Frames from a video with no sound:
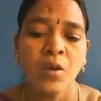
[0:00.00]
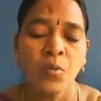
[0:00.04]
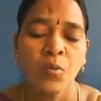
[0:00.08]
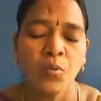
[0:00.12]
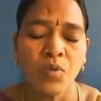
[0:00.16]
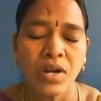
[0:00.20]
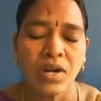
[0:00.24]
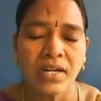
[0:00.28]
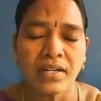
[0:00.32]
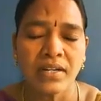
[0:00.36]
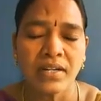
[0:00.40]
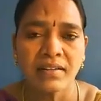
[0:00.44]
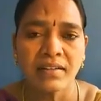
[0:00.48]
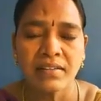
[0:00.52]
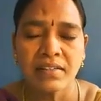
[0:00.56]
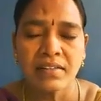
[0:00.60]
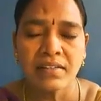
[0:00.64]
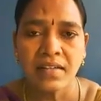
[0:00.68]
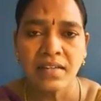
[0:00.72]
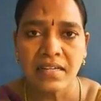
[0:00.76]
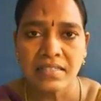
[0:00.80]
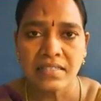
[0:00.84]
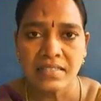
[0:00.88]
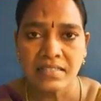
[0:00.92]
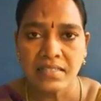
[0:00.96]
What are they
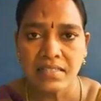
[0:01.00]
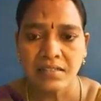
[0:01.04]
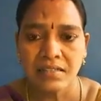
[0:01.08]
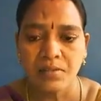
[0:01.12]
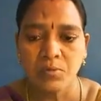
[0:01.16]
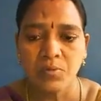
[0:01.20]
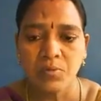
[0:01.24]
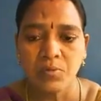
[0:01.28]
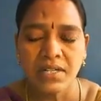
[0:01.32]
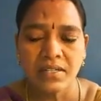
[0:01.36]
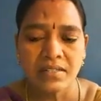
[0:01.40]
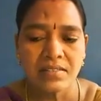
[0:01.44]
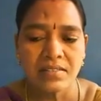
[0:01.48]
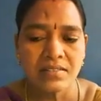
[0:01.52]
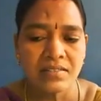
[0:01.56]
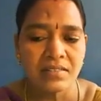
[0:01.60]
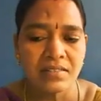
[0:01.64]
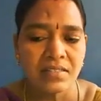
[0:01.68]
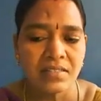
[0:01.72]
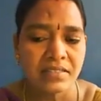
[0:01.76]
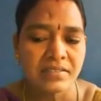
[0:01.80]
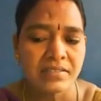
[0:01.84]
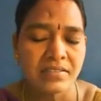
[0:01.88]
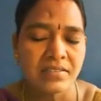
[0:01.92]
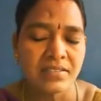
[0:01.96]
asking? What is
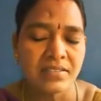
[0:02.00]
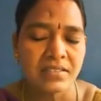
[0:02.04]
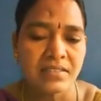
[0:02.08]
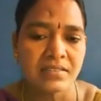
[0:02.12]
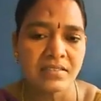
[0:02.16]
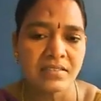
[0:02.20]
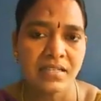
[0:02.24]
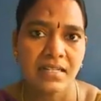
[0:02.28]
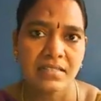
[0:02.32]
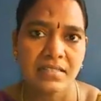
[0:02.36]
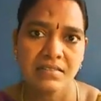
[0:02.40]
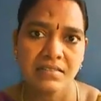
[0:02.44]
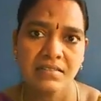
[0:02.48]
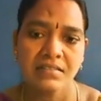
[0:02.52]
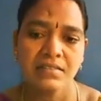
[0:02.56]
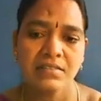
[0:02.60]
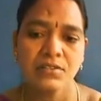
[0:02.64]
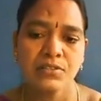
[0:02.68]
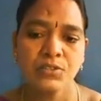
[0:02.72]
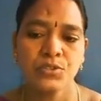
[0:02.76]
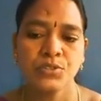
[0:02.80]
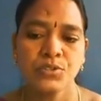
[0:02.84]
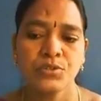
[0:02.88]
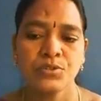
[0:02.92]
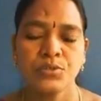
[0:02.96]
the exercise asking
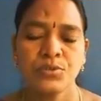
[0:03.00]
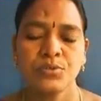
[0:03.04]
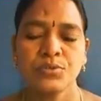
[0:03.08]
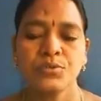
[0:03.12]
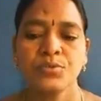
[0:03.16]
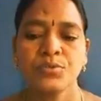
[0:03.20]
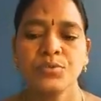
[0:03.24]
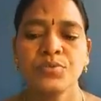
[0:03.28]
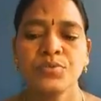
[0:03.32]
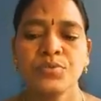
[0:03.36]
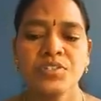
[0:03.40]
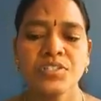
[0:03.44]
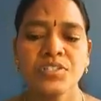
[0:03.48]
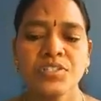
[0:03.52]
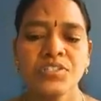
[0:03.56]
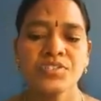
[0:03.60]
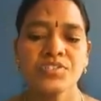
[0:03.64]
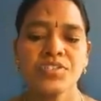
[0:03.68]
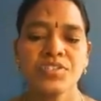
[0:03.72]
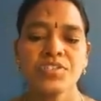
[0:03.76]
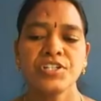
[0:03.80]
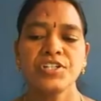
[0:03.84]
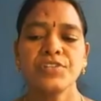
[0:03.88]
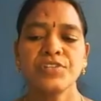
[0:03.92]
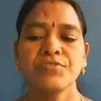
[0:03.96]
us to do?
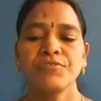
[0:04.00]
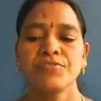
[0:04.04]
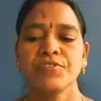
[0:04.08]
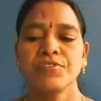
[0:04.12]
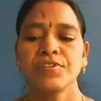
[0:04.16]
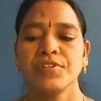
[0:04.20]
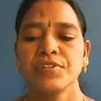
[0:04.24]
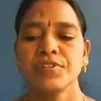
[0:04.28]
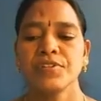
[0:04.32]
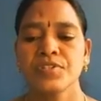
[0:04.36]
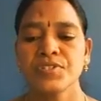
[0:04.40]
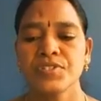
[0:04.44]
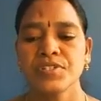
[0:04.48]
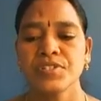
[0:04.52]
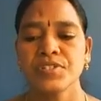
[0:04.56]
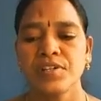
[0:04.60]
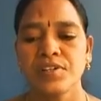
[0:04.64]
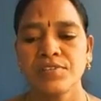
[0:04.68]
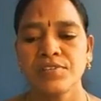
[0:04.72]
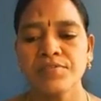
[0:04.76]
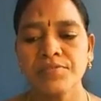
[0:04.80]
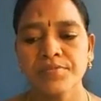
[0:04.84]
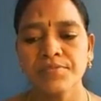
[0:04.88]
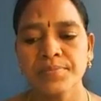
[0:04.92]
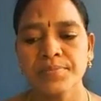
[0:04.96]
Just read for
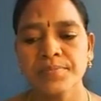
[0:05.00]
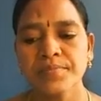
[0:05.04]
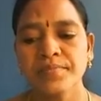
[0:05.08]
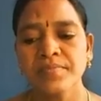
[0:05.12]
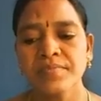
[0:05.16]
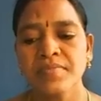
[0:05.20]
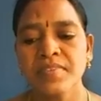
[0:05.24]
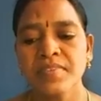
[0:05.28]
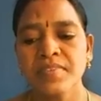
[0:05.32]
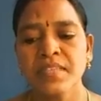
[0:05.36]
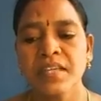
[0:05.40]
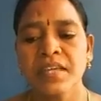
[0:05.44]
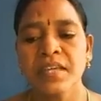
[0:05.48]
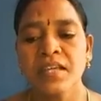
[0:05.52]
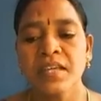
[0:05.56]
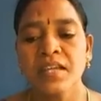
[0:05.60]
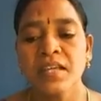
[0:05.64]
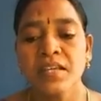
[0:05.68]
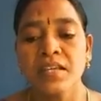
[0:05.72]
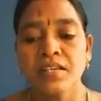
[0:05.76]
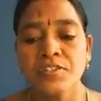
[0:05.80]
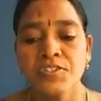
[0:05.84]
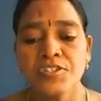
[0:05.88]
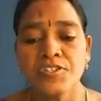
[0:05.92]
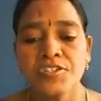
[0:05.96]
yourself.
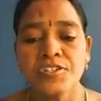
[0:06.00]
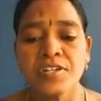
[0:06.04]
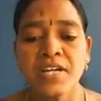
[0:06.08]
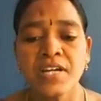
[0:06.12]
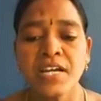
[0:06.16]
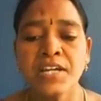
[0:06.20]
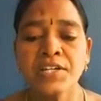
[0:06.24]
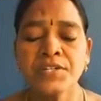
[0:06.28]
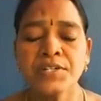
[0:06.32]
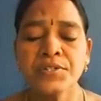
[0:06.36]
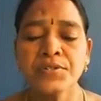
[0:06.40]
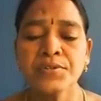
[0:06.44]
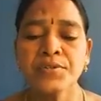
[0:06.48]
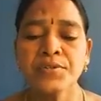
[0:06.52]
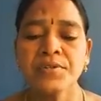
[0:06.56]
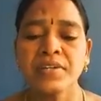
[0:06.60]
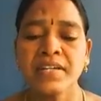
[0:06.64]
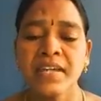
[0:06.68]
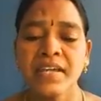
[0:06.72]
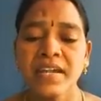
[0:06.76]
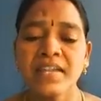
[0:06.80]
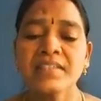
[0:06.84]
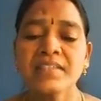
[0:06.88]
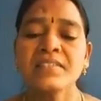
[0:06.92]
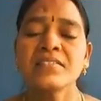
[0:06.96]
Try
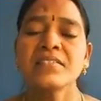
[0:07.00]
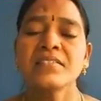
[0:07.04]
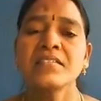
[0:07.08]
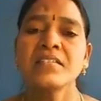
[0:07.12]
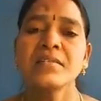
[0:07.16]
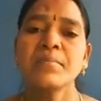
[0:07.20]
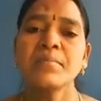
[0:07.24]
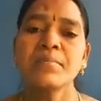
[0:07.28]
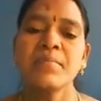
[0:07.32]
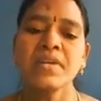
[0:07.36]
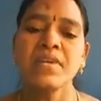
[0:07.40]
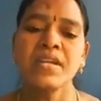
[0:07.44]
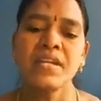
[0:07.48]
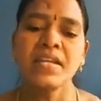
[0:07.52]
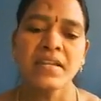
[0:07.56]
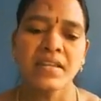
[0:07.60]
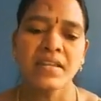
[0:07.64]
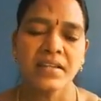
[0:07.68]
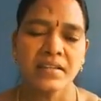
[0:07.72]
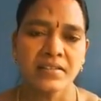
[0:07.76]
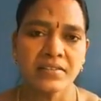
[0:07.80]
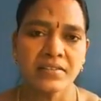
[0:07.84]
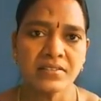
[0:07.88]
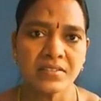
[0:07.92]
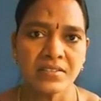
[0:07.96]
to guess the
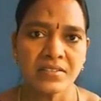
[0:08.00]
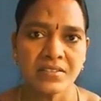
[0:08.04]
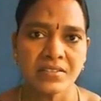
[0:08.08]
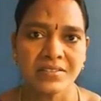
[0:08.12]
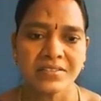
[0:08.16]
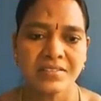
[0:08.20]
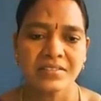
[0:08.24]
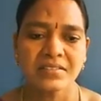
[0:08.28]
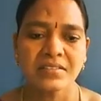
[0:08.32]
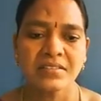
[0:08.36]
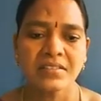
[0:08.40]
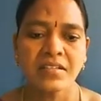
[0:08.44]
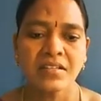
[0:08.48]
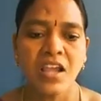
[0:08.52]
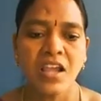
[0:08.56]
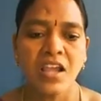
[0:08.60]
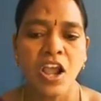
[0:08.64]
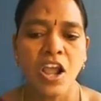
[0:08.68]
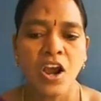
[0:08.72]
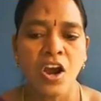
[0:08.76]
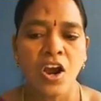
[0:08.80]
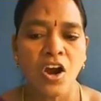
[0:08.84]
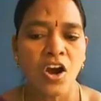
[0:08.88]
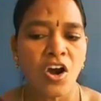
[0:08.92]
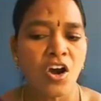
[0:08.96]
meanings
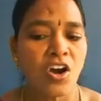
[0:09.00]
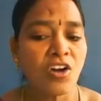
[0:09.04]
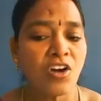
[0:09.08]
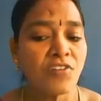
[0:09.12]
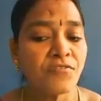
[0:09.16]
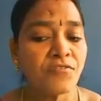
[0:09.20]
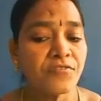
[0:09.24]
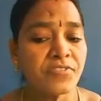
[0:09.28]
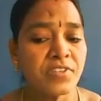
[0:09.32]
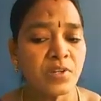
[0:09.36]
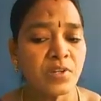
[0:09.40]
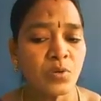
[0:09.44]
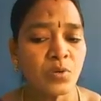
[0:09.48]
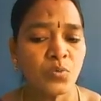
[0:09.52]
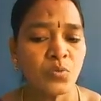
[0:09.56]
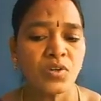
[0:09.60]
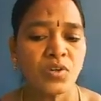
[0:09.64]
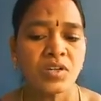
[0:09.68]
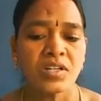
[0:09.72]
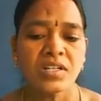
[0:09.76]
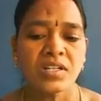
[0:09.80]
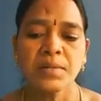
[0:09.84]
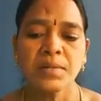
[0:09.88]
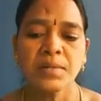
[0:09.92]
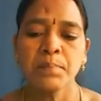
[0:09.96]
of the
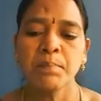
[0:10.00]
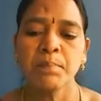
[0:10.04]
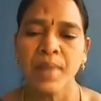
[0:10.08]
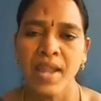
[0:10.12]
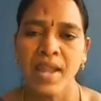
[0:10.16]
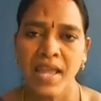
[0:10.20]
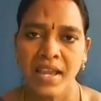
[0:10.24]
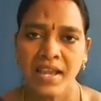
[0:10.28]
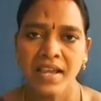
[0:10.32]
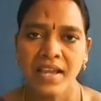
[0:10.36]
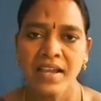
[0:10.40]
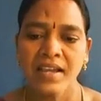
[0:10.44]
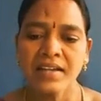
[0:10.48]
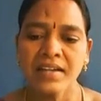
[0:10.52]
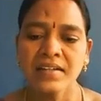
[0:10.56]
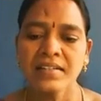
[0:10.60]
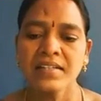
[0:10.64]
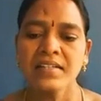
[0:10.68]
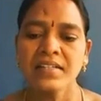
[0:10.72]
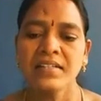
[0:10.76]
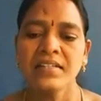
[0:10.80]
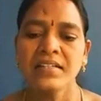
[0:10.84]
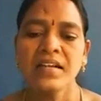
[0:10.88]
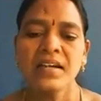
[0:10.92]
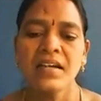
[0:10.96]
word black
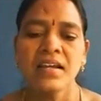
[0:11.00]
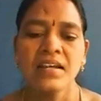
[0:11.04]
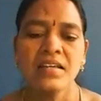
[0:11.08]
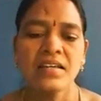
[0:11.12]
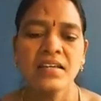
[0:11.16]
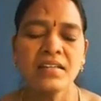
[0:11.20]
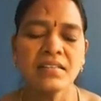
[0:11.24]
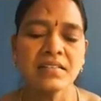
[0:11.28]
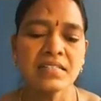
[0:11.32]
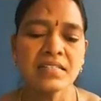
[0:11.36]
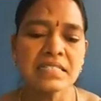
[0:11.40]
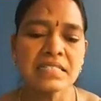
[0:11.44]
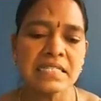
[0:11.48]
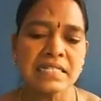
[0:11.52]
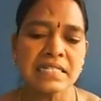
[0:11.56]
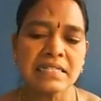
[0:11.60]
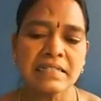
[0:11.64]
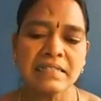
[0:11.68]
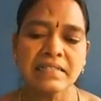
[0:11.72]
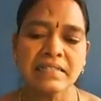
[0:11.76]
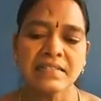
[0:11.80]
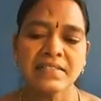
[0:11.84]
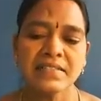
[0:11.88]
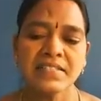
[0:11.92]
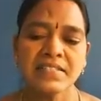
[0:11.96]
in the
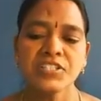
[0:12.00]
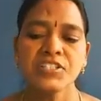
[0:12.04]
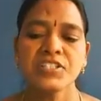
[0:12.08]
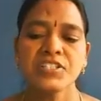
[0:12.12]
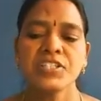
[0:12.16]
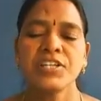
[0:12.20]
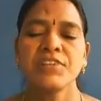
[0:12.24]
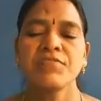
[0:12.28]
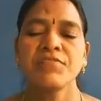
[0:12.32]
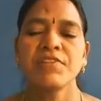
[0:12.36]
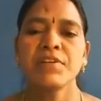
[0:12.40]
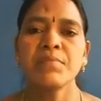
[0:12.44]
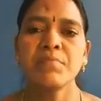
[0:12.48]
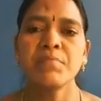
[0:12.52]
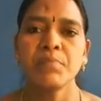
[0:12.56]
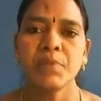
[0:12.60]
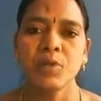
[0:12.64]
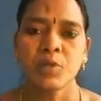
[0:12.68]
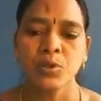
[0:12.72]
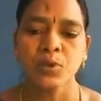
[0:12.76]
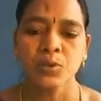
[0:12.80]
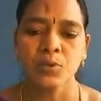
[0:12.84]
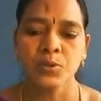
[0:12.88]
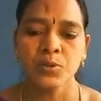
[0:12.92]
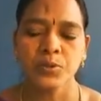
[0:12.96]
sentences given
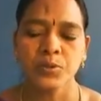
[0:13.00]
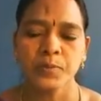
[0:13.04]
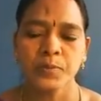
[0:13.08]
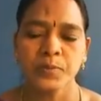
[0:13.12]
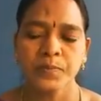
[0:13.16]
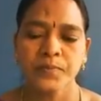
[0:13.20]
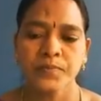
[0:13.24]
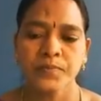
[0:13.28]
below.